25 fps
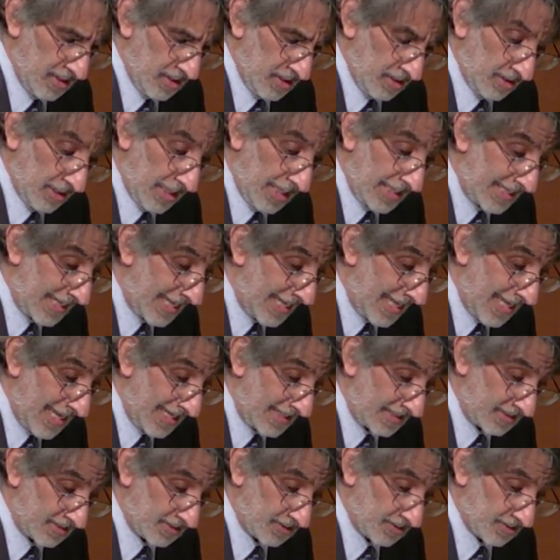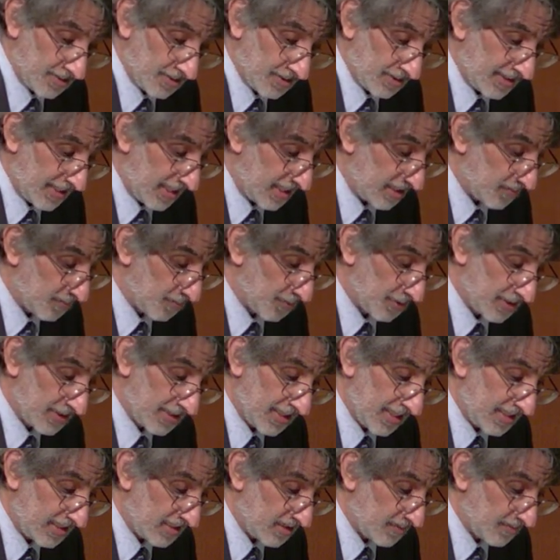like actors, that's
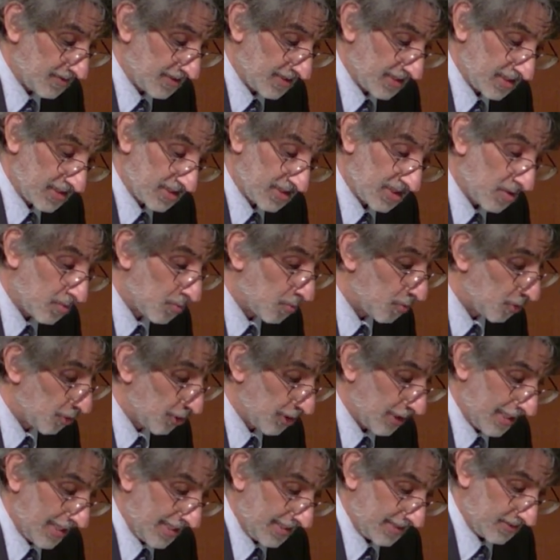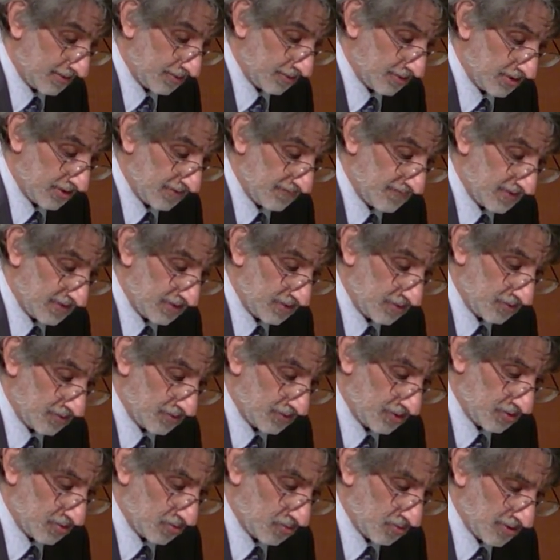precisely because they were actors of a certain
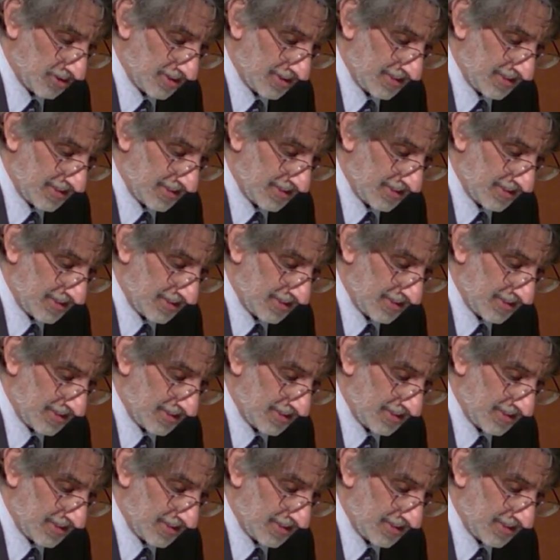sort,